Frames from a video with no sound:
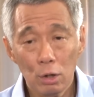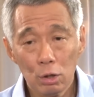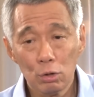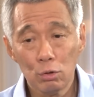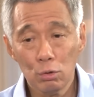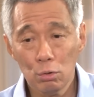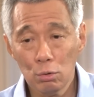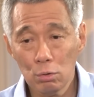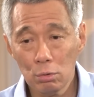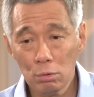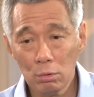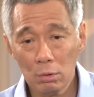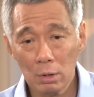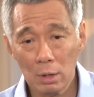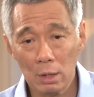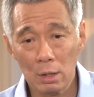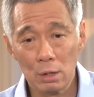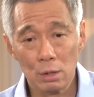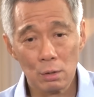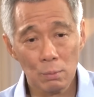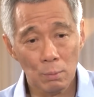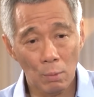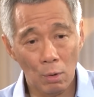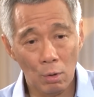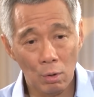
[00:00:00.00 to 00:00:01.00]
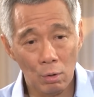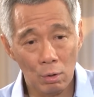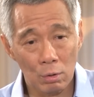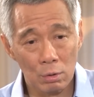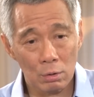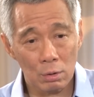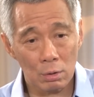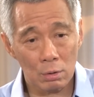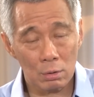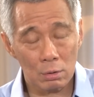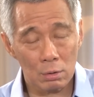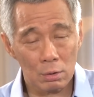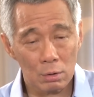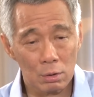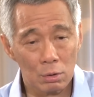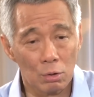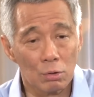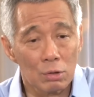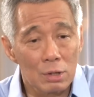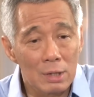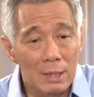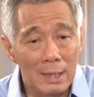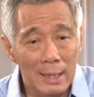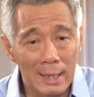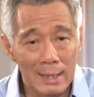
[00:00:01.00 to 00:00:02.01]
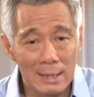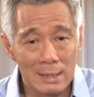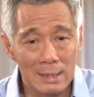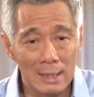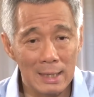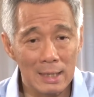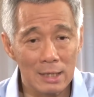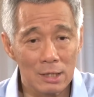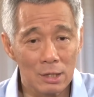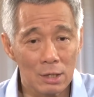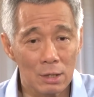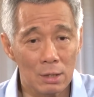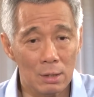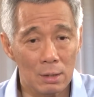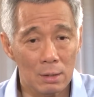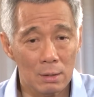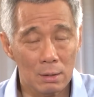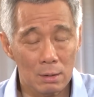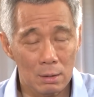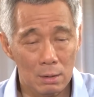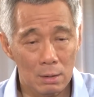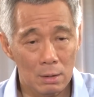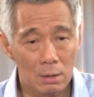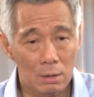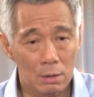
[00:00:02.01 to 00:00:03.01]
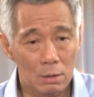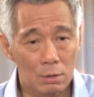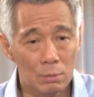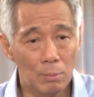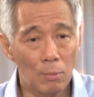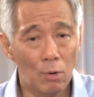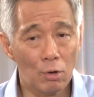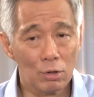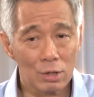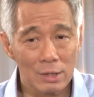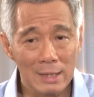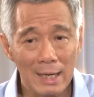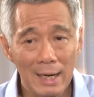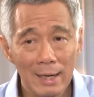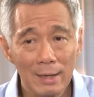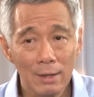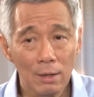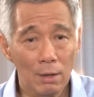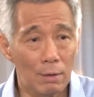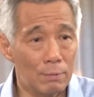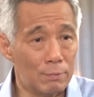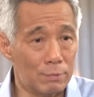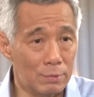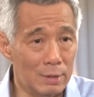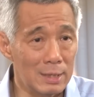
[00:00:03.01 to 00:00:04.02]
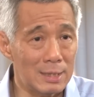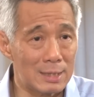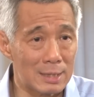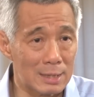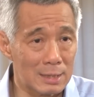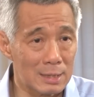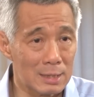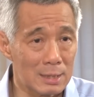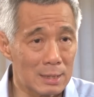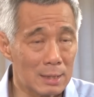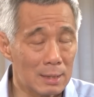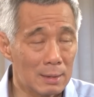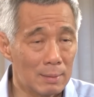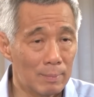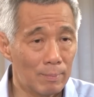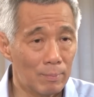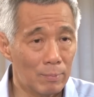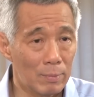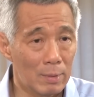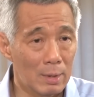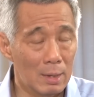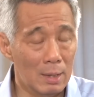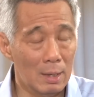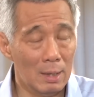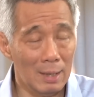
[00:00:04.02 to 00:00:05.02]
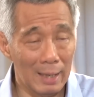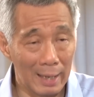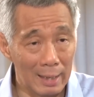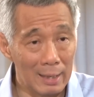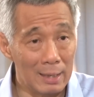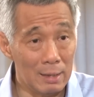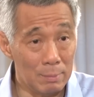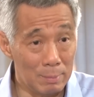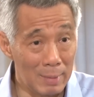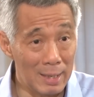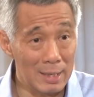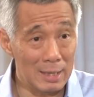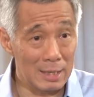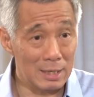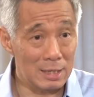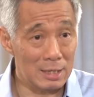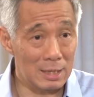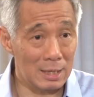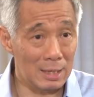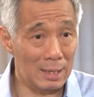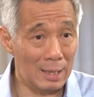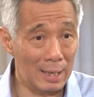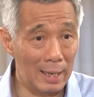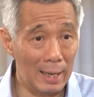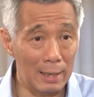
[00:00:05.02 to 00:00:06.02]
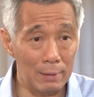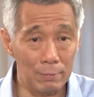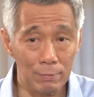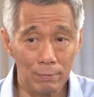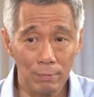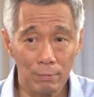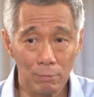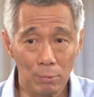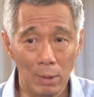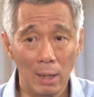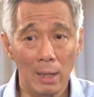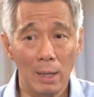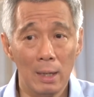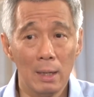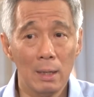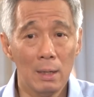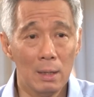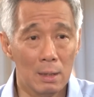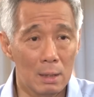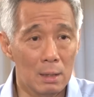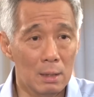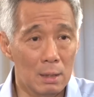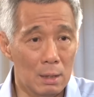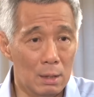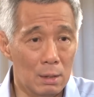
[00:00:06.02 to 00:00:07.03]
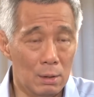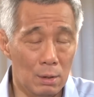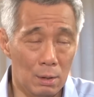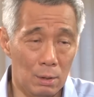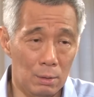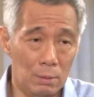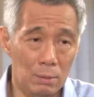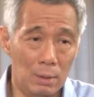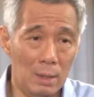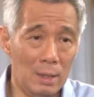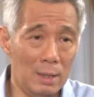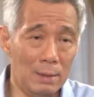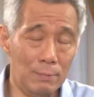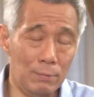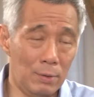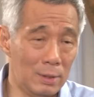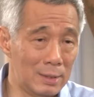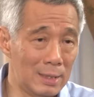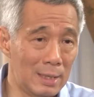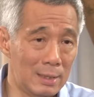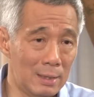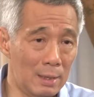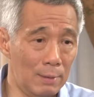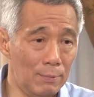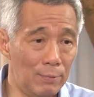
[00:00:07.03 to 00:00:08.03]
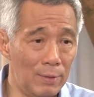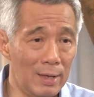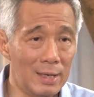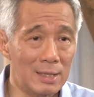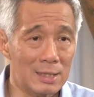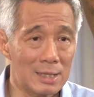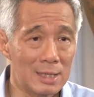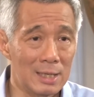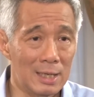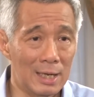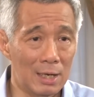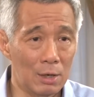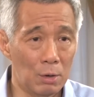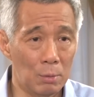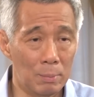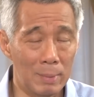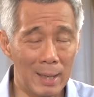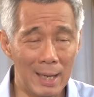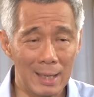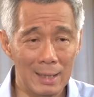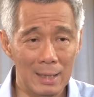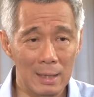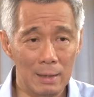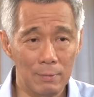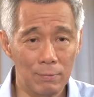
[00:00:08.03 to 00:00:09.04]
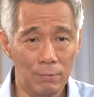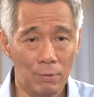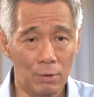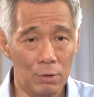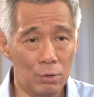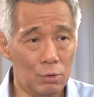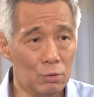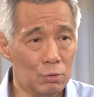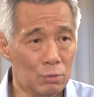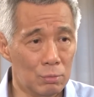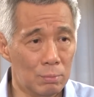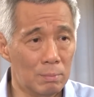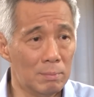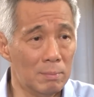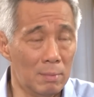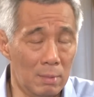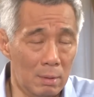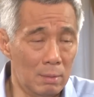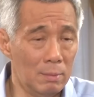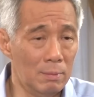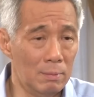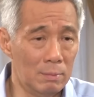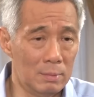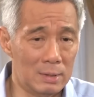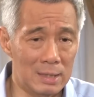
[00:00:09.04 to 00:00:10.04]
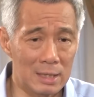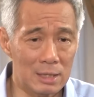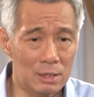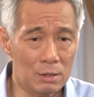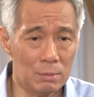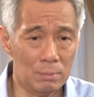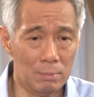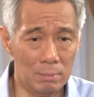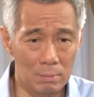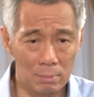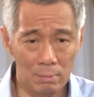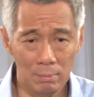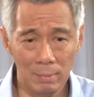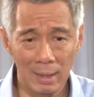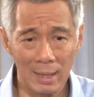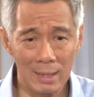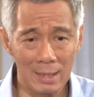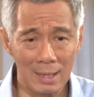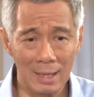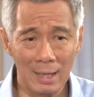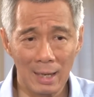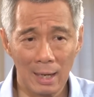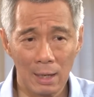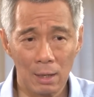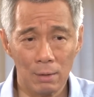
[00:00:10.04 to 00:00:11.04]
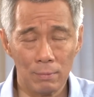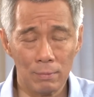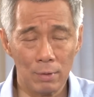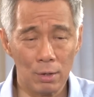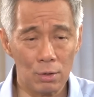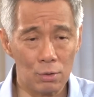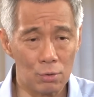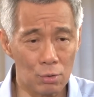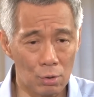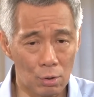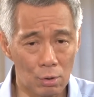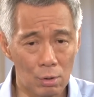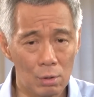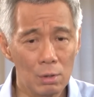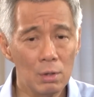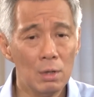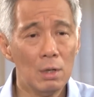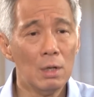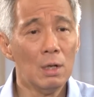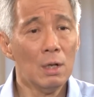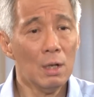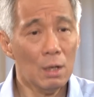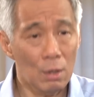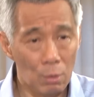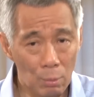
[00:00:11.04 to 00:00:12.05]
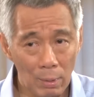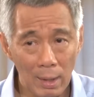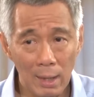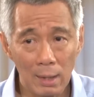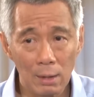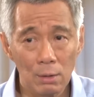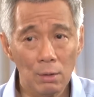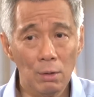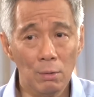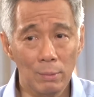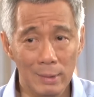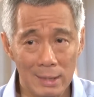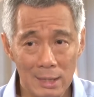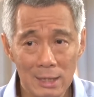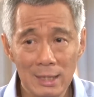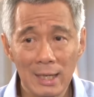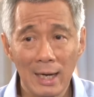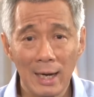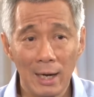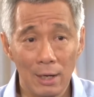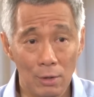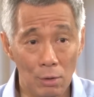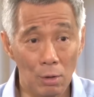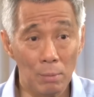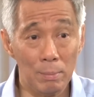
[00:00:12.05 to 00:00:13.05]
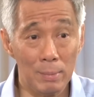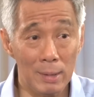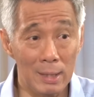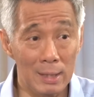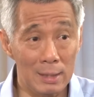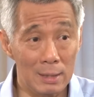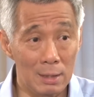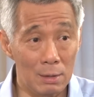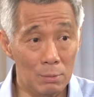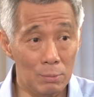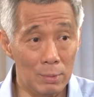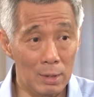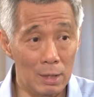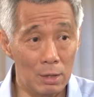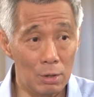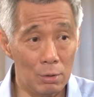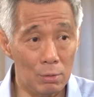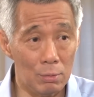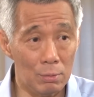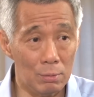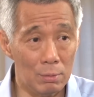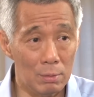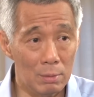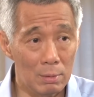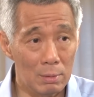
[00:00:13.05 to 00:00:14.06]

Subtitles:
Two is more socialization, more sharing of risks, like in MediShield Life, where if things turn out badly for you, just by the luck of the draw, well, we share your burden with you.